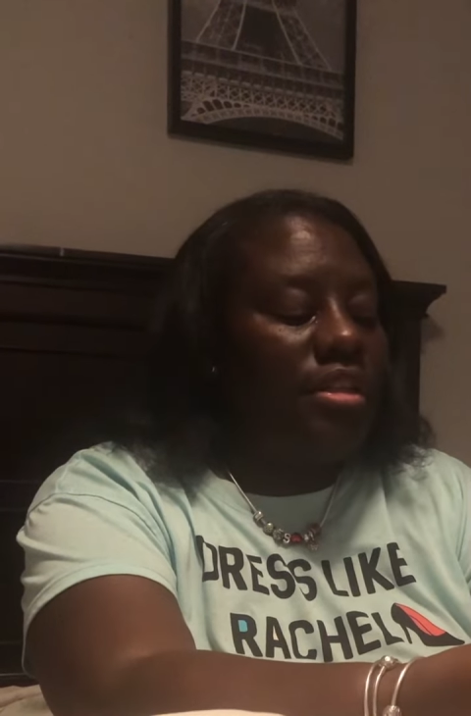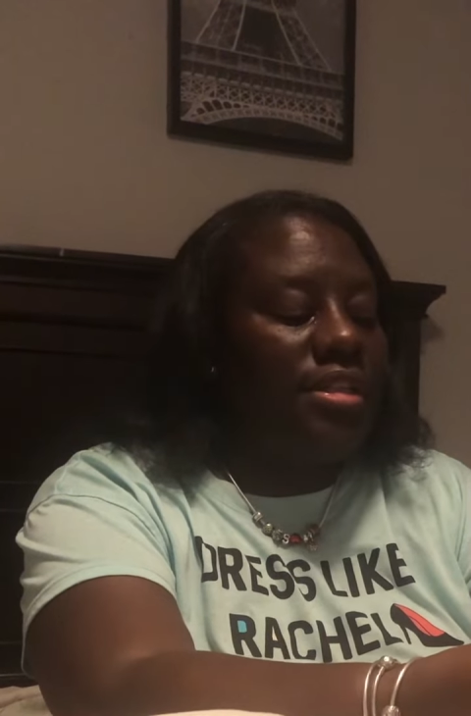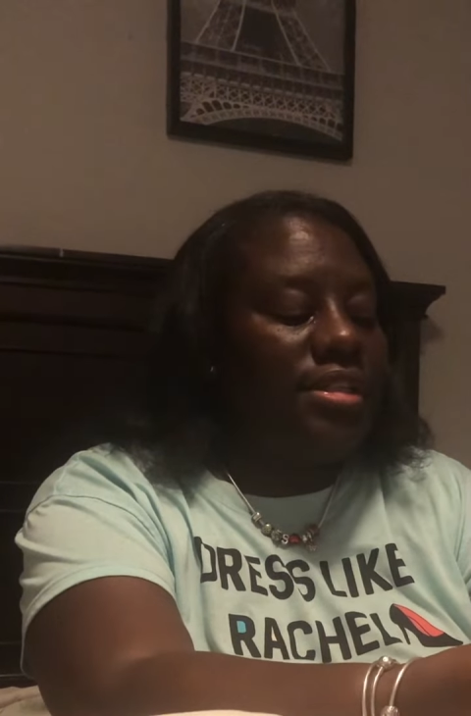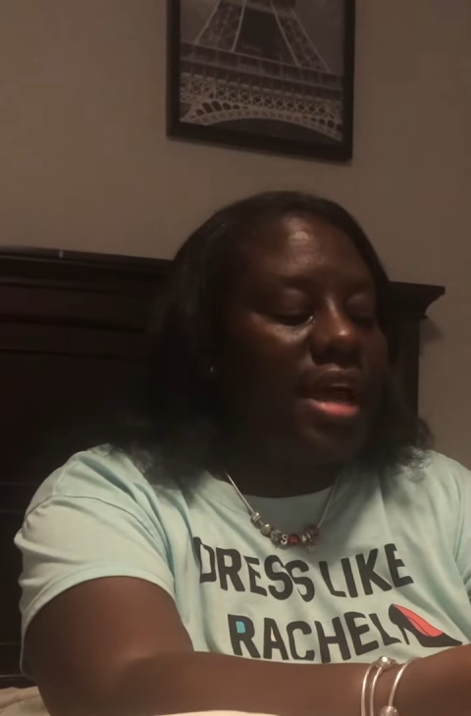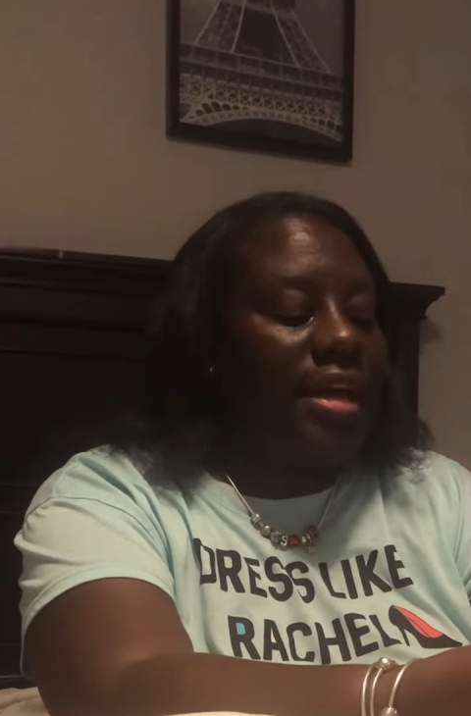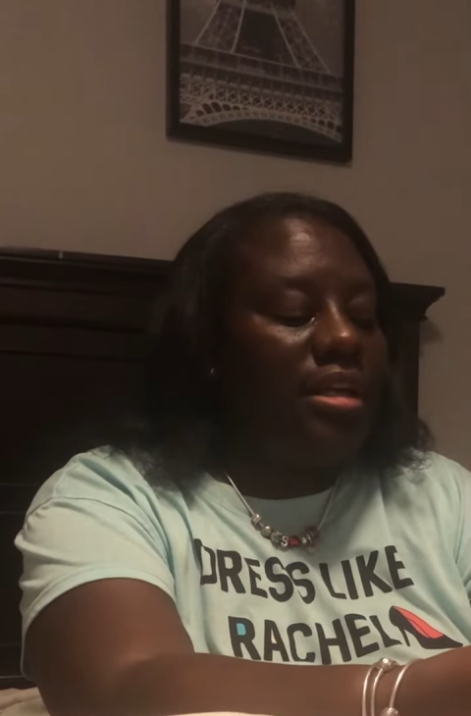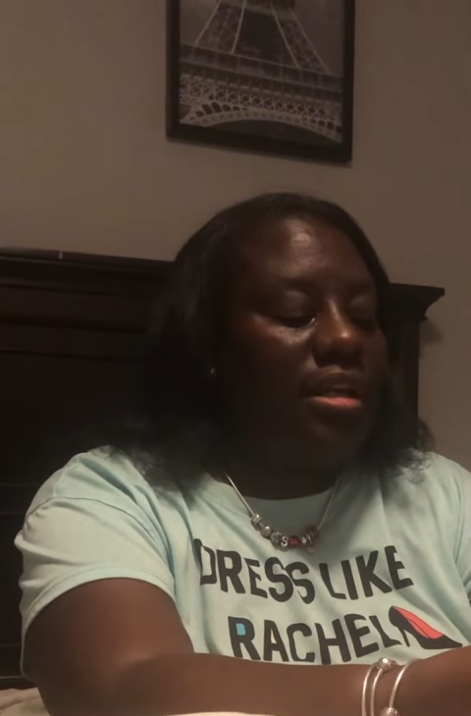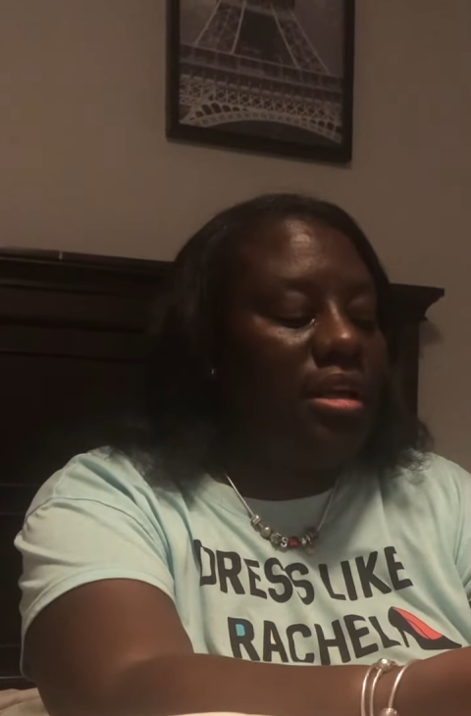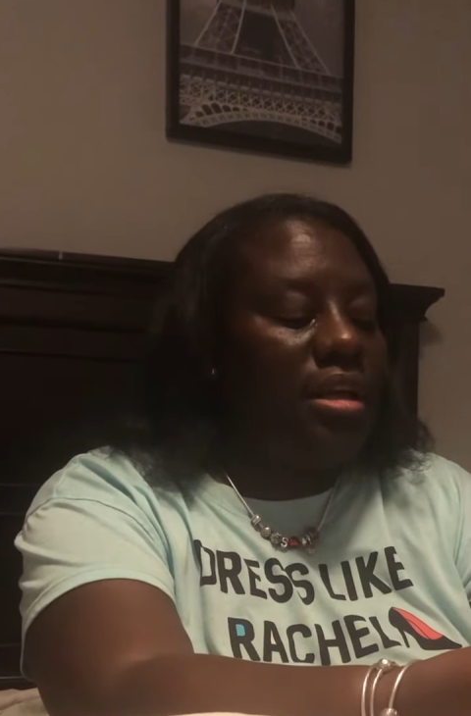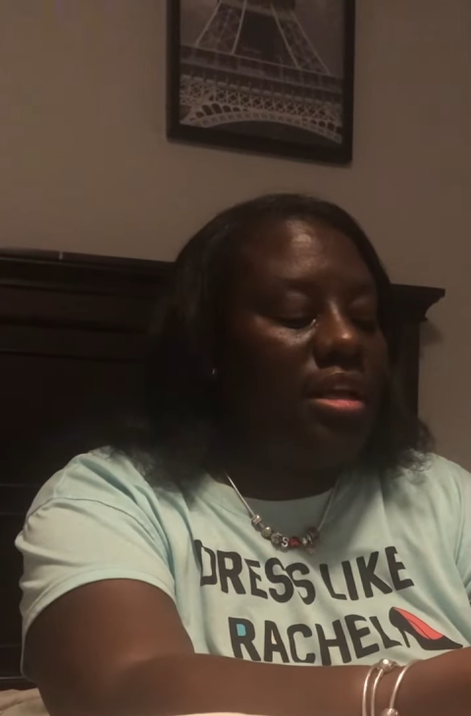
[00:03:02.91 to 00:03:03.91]
designing
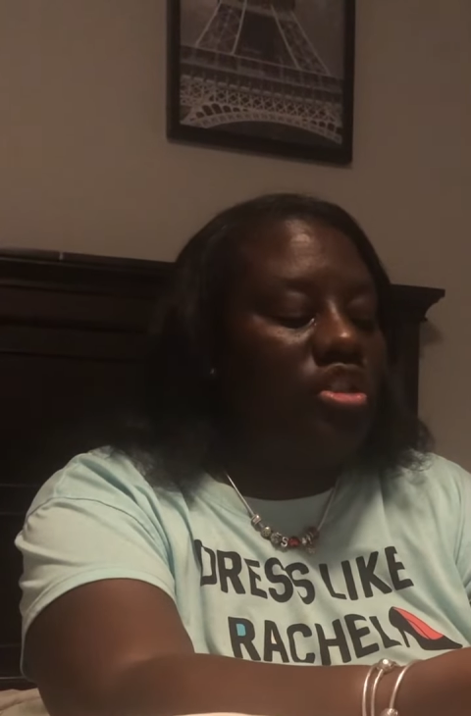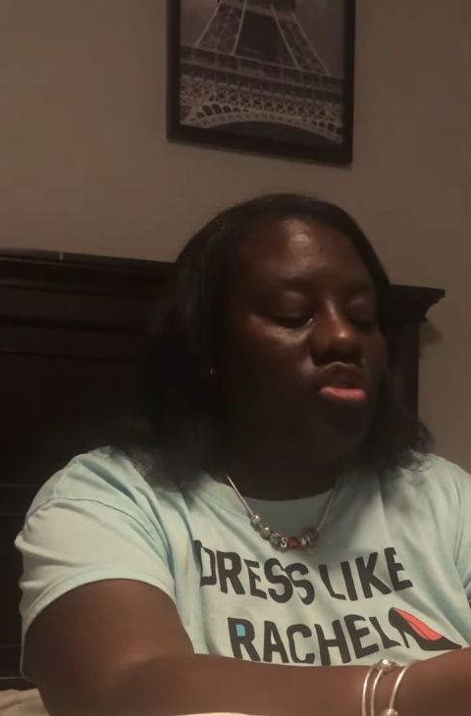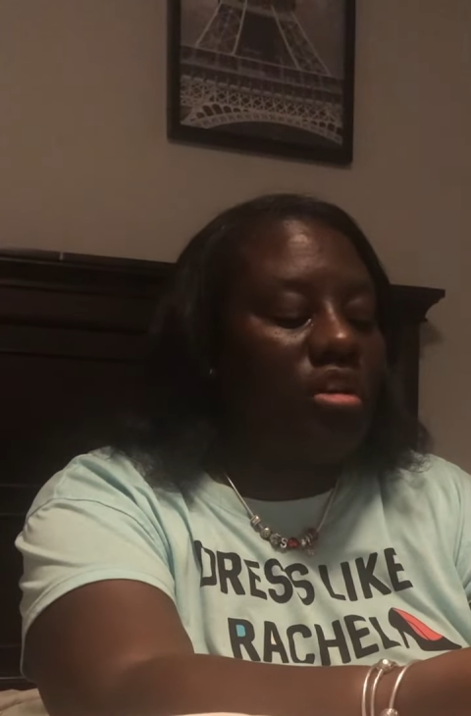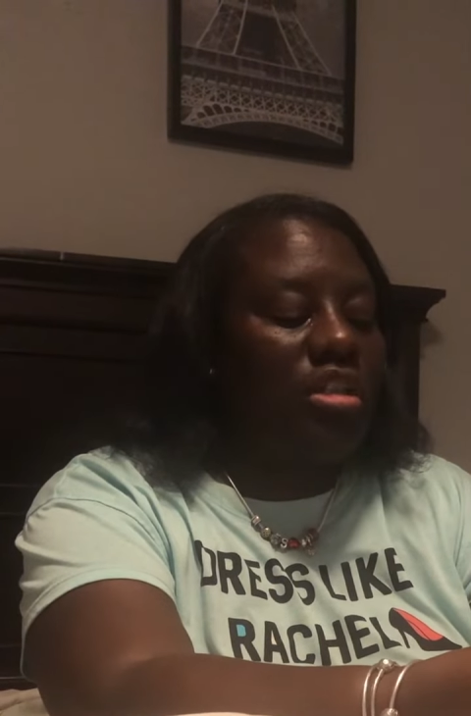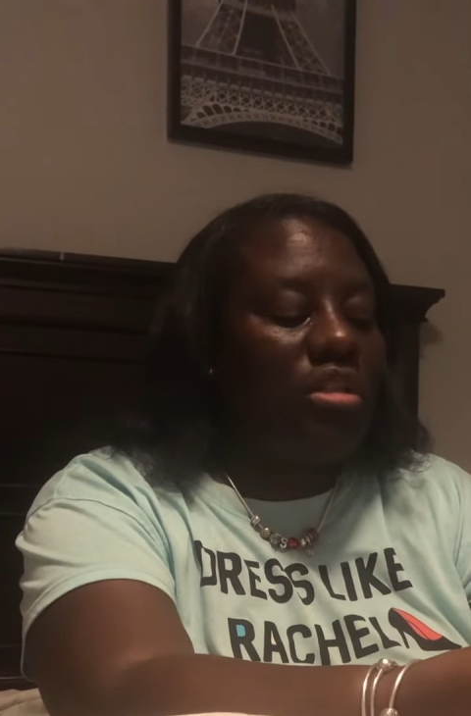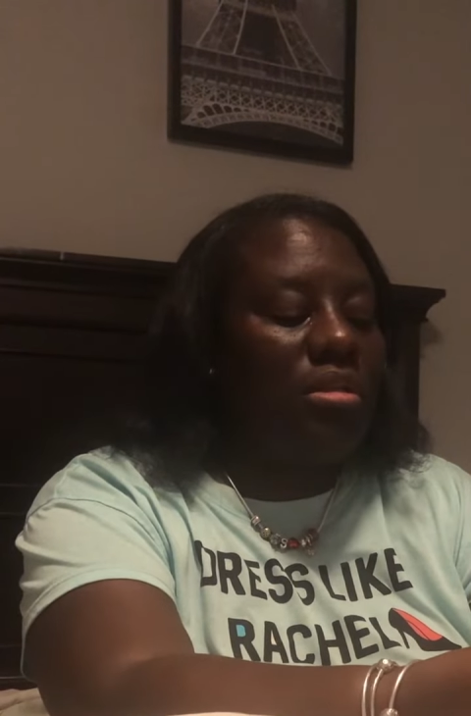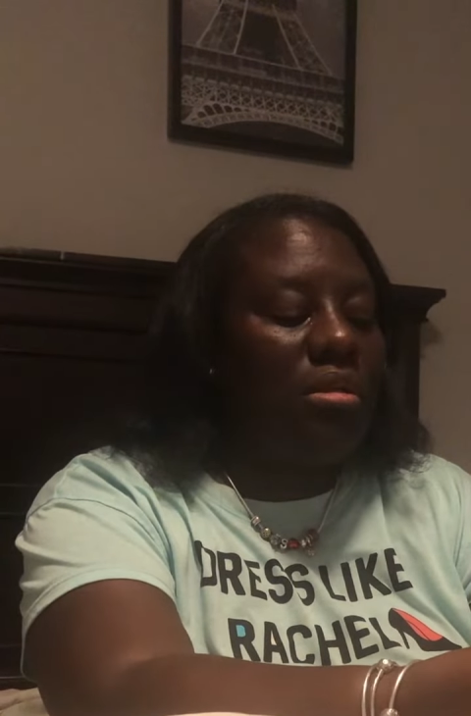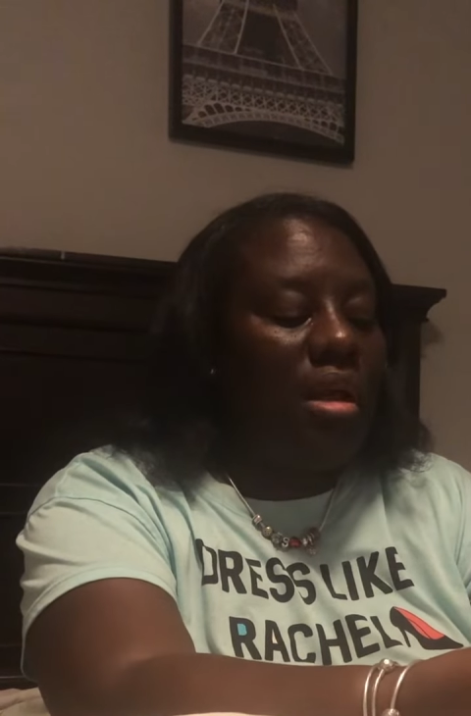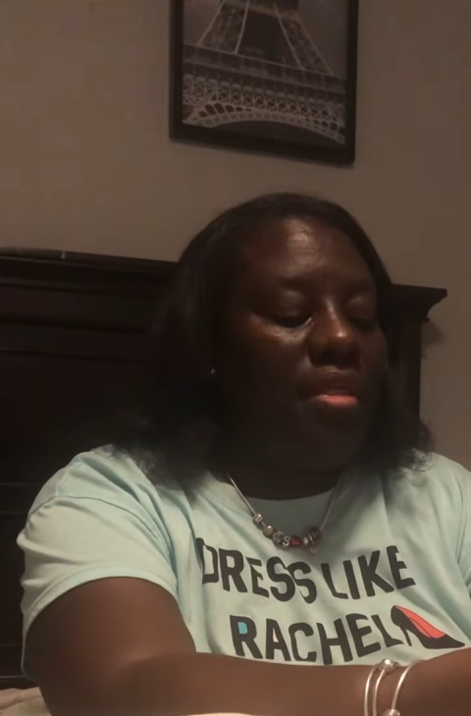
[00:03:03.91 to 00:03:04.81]
instruction